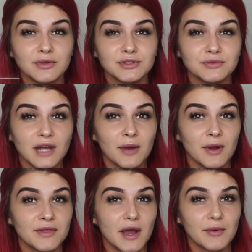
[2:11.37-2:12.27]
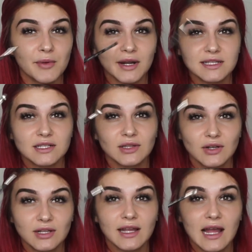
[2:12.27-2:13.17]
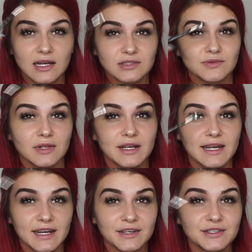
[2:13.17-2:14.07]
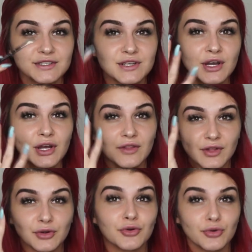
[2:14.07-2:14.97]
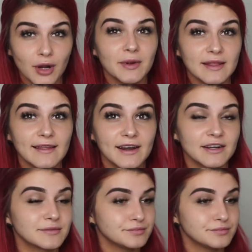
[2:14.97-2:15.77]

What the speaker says: We do not want that. We want it to look like actual hairs that are growing there.